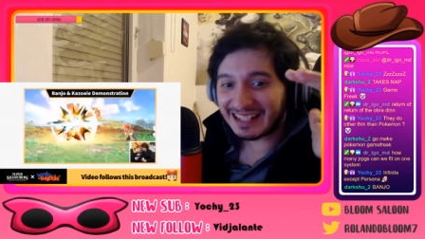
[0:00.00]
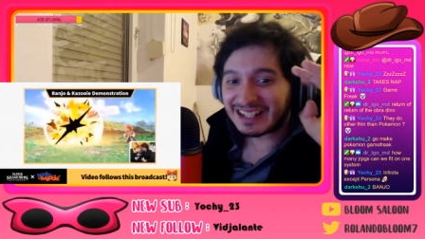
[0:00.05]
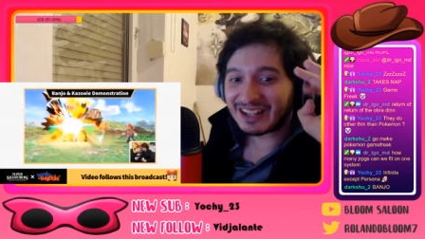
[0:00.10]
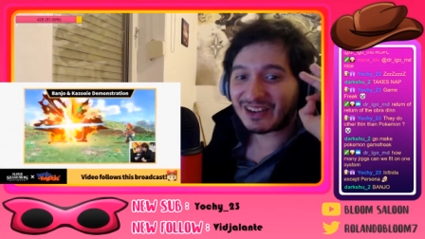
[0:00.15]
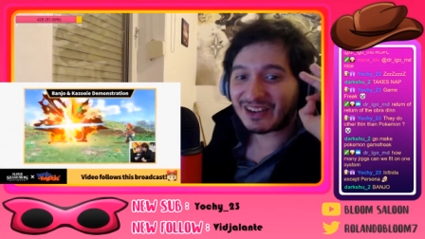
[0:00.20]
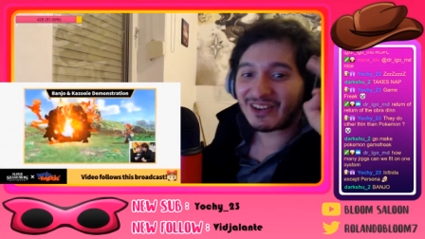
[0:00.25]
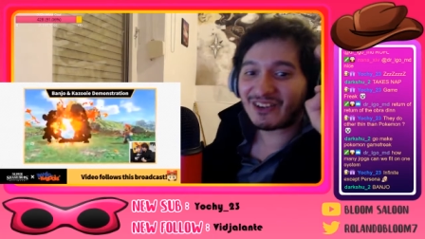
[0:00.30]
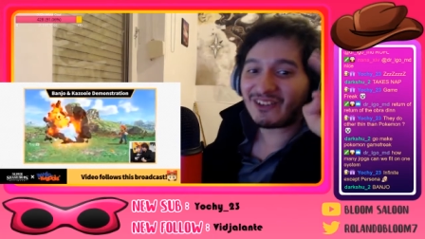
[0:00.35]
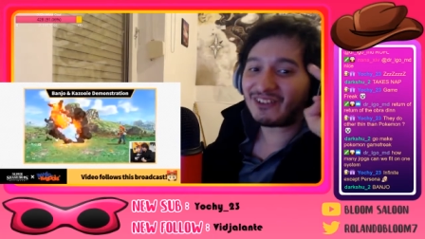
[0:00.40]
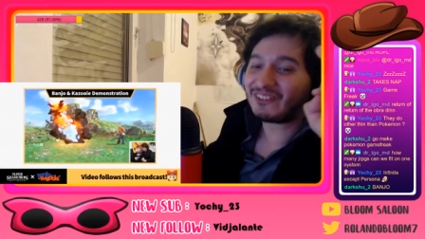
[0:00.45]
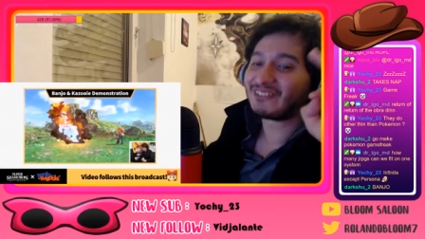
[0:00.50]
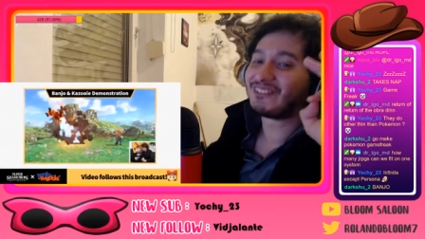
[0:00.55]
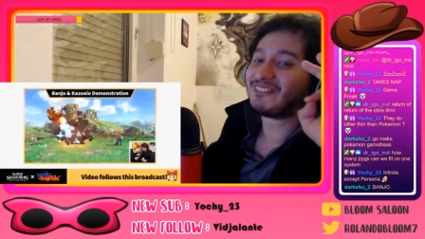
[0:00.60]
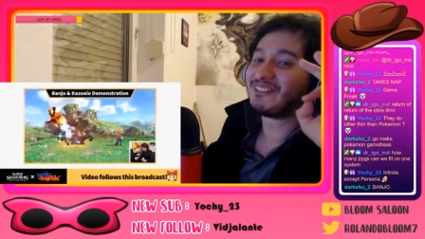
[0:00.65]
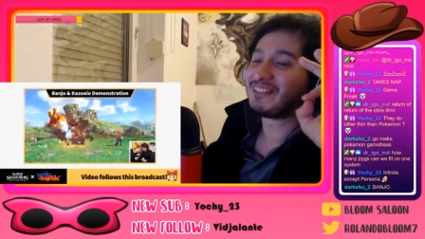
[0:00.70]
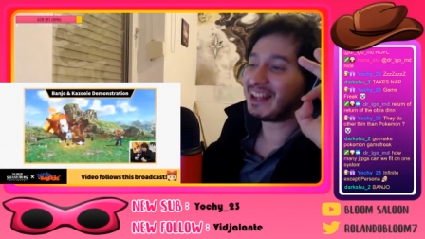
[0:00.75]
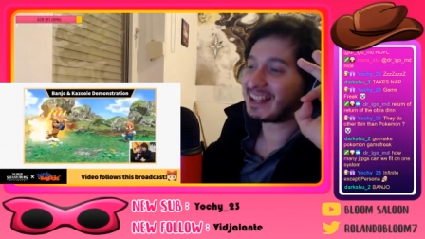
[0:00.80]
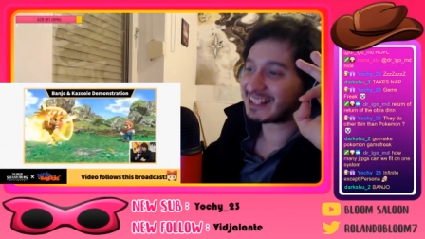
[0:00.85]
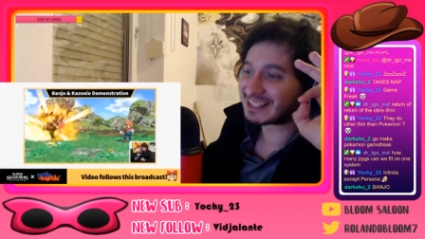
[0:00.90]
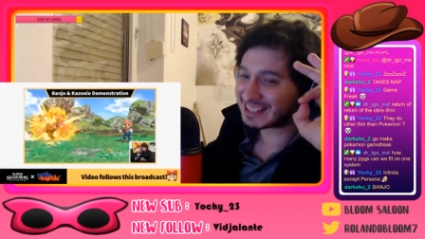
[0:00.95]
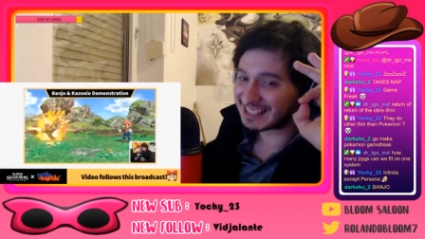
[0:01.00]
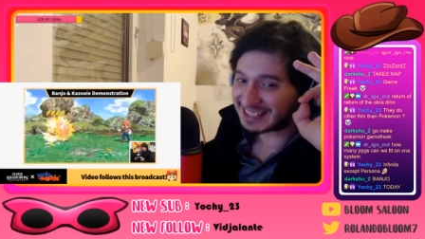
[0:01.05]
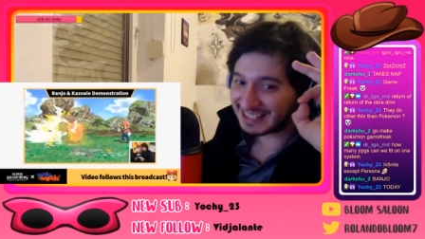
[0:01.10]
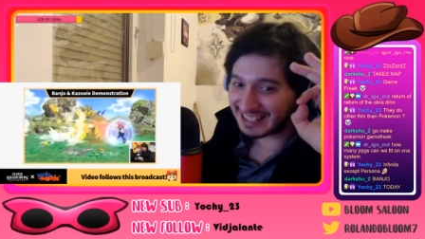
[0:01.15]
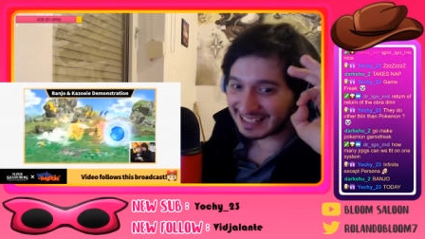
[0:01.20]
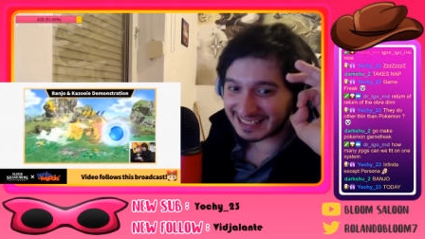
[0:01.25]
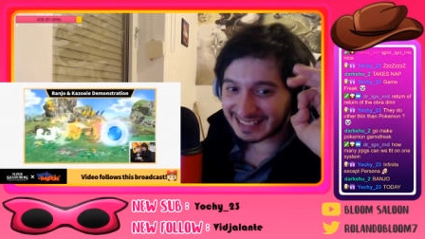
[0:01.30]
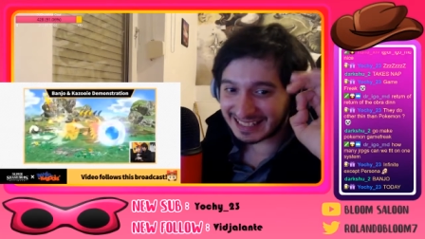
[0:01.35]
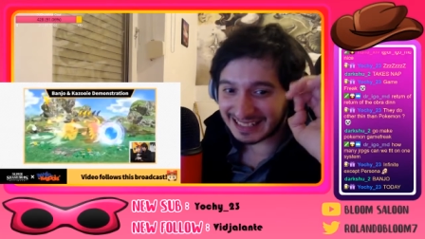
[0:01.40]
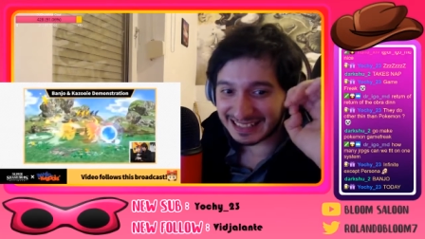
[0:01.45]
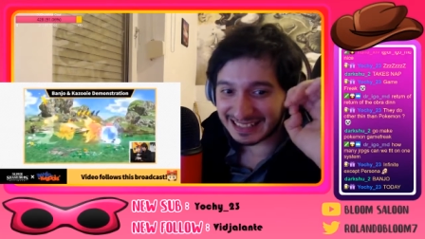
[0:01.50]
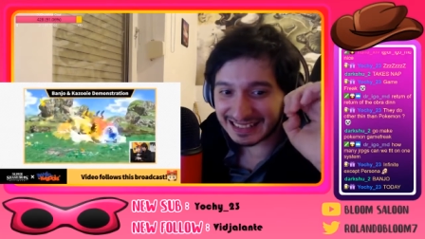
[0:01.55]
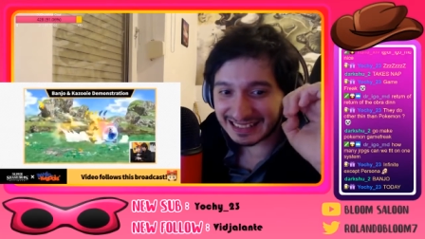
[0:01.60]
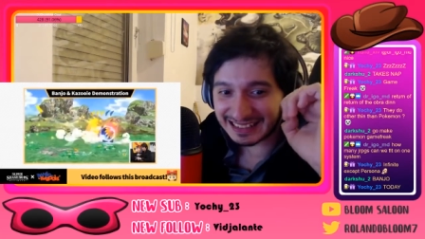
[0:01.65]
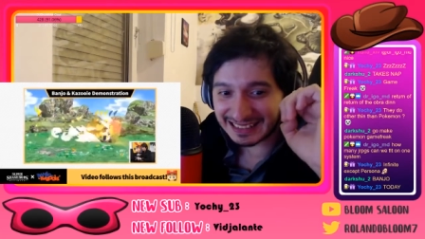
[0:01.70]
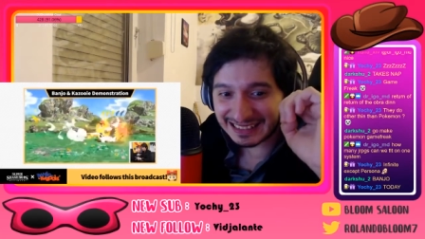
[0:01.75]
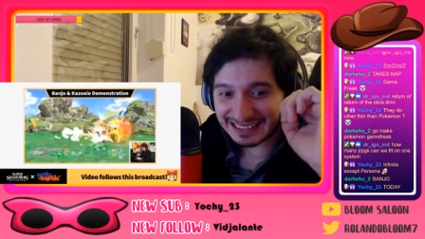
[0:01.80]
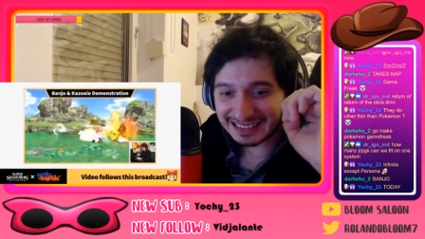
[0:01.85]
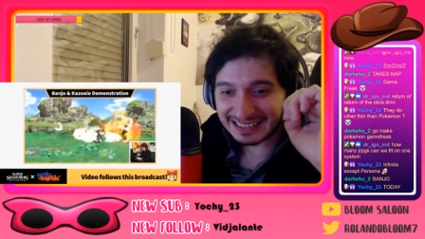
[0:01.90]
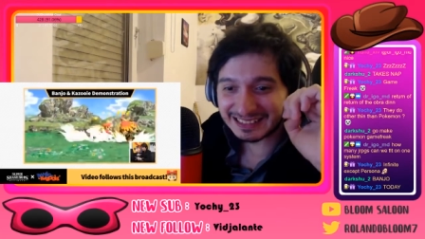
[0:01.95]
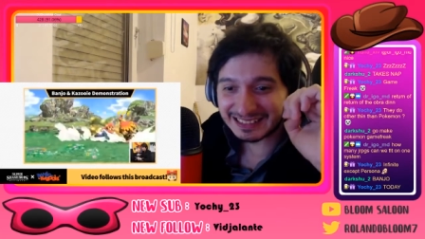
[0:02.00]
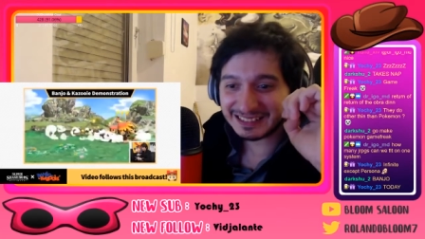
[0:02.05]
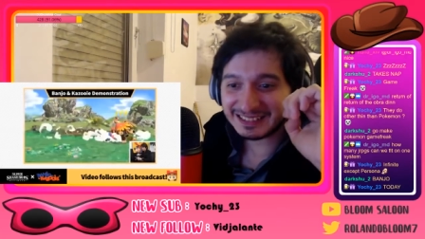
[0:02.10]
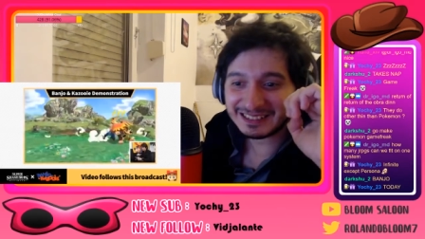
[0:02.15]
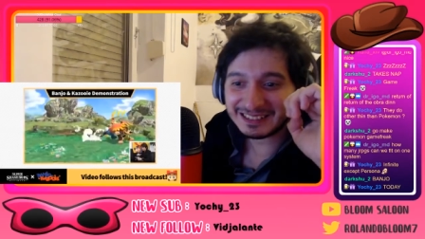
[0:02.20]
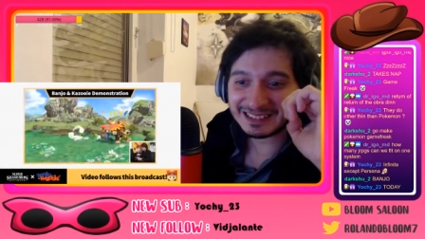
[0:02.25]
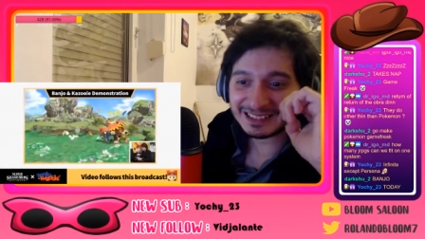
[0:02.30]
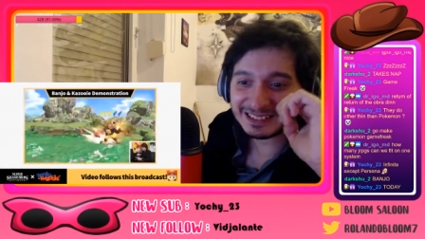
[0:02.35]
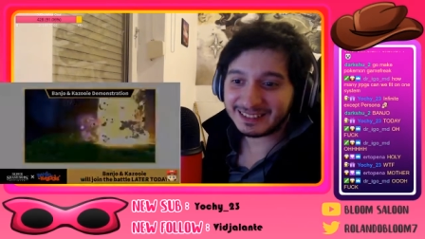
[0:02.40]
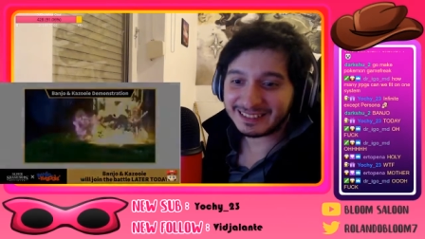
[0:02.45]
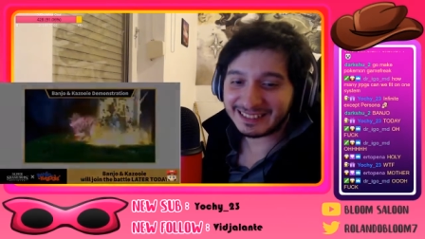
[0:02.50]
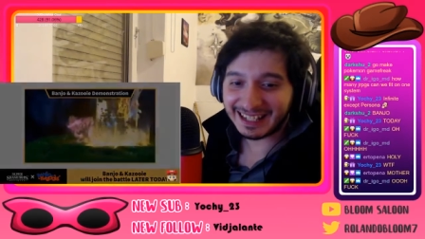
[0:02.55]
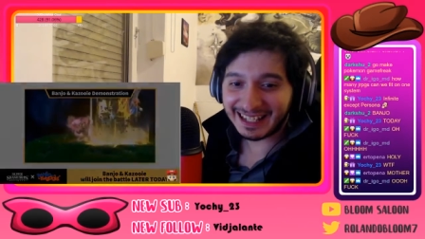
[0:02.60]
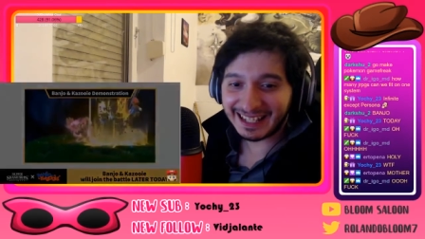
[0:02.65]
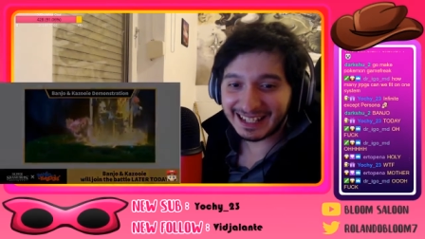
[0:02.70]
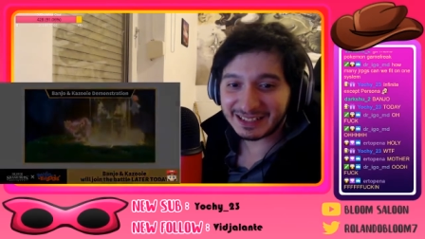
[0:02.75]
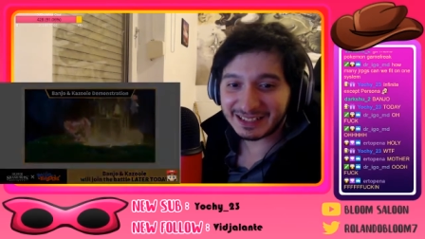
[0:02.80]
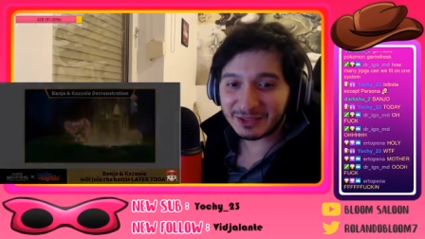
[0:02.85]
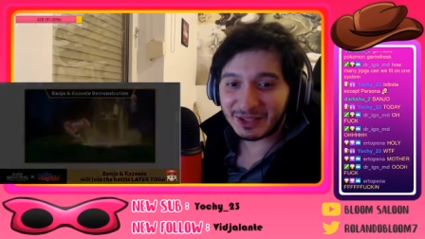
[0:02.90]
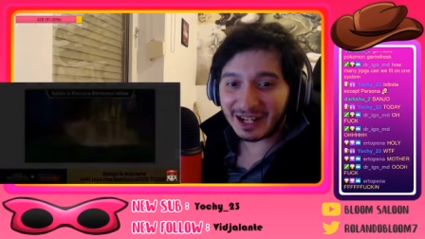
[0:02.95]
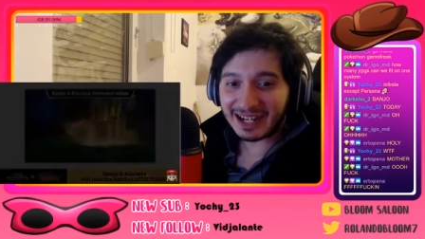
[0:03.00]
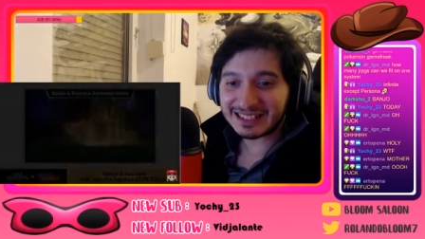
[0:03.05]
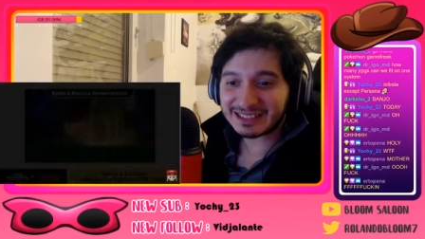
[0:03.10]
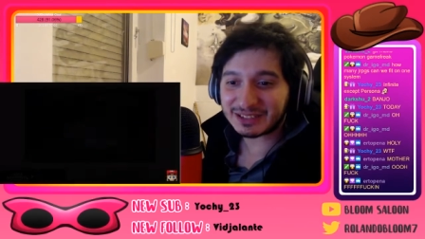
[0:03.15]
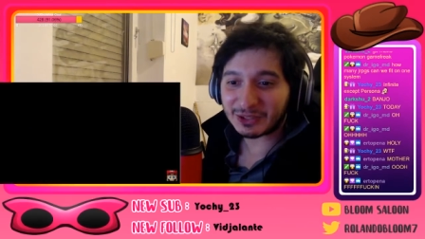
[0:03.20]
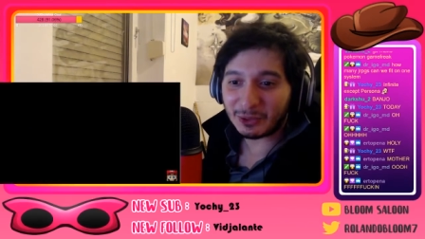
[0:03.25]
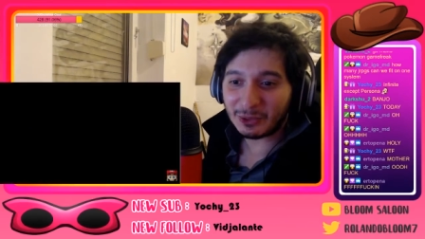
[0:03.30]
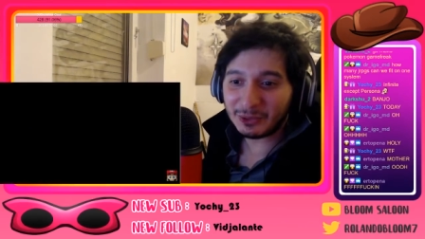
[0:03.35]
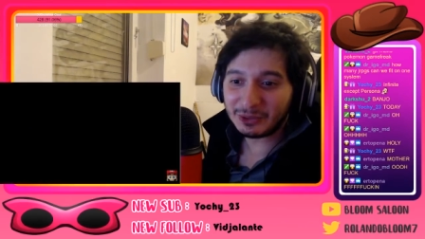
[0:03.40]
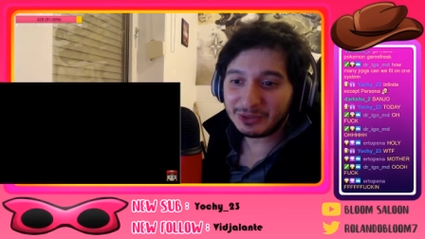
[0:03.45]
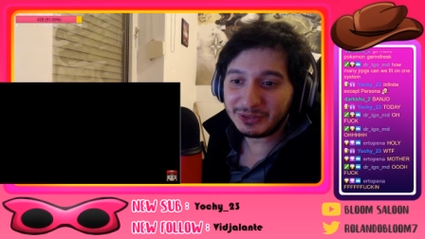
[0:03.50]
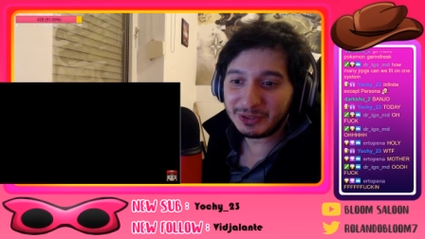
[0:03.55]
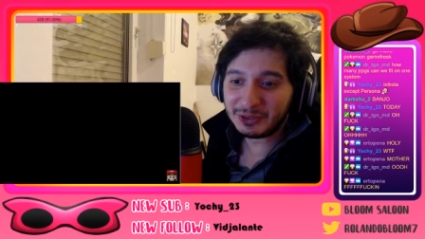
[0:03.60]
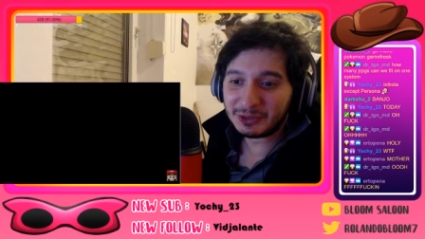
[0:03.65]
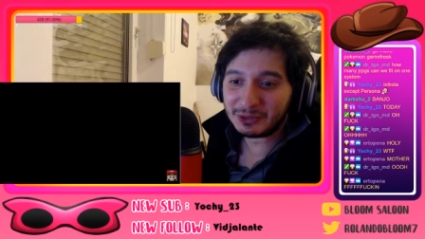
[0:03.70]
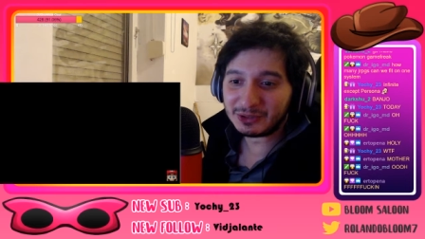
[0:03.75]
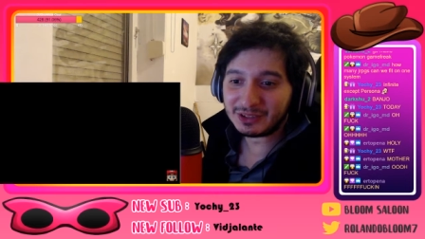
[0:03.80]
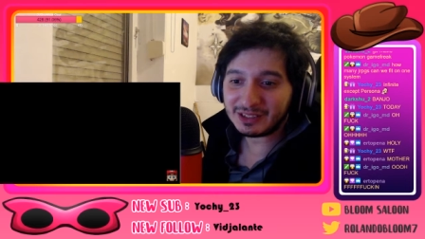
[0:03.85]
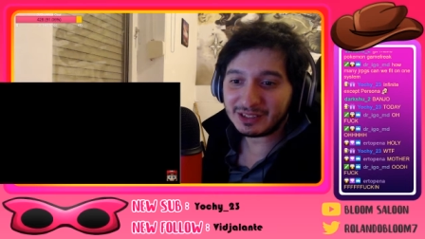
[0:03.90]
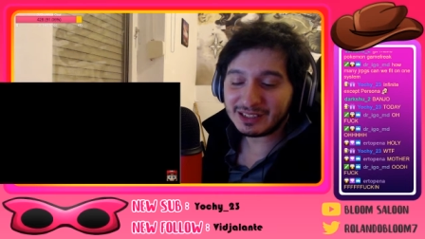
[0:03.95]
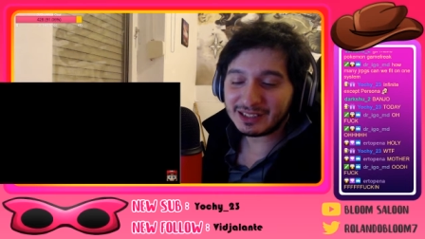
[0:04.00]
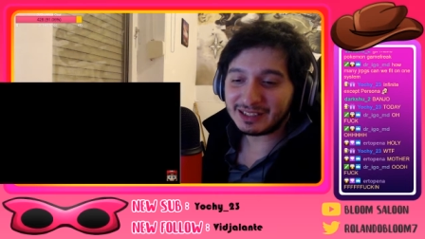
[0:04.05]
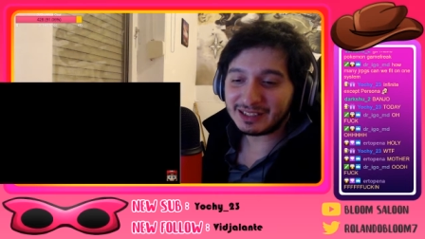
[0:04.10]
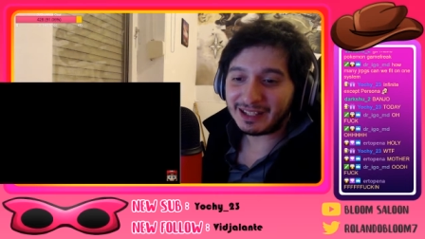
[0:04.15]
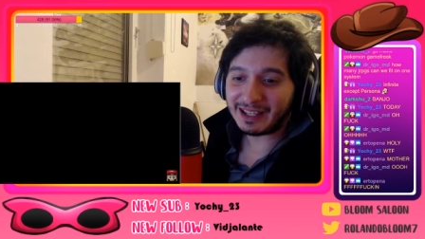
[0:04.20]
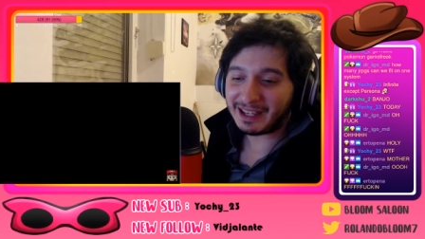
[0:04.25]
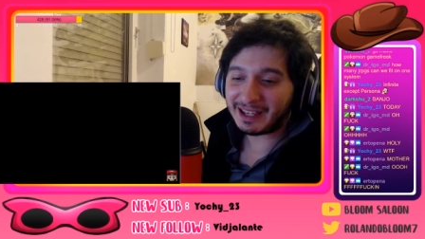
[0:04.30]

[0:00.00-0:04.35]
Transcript: I called that shit. The video will begin. Yeah, dude, I told you.